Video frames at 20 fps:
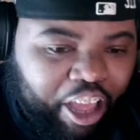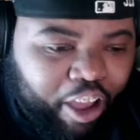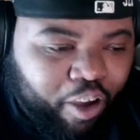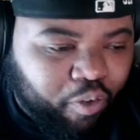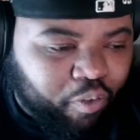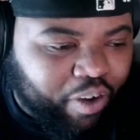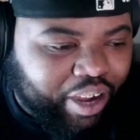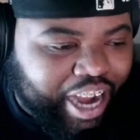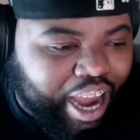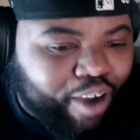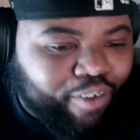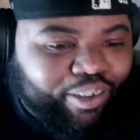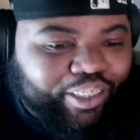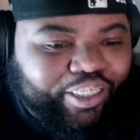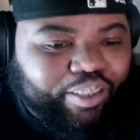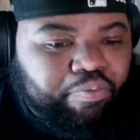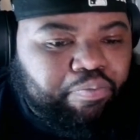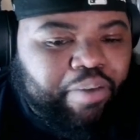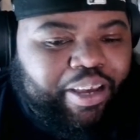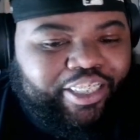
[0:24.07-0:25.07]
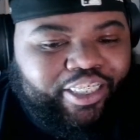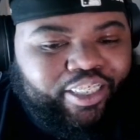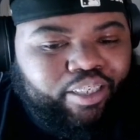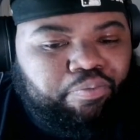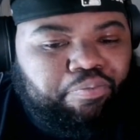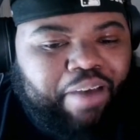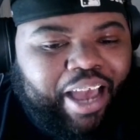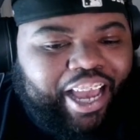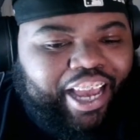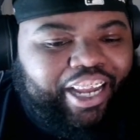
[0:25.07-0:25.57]
When I was in Macy
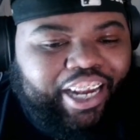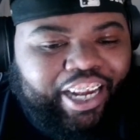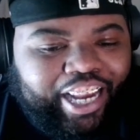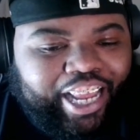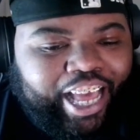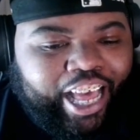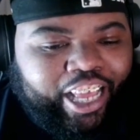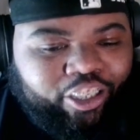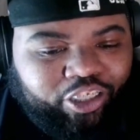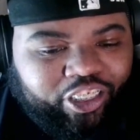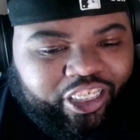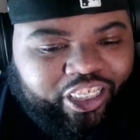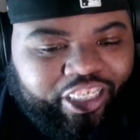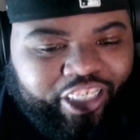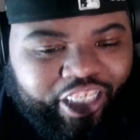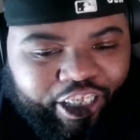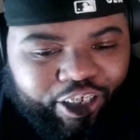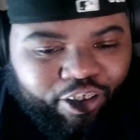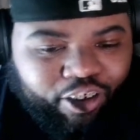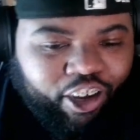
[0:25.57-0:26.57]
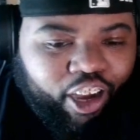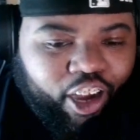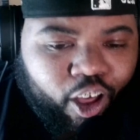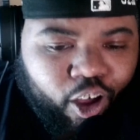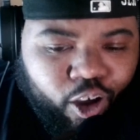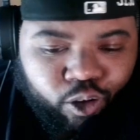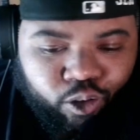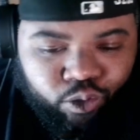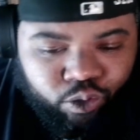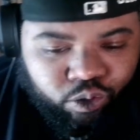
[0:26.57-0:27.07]
back in the day, I used to steal
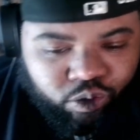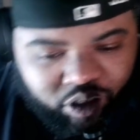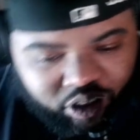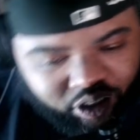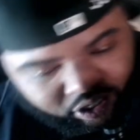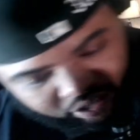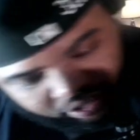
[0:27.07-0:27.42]
clothes.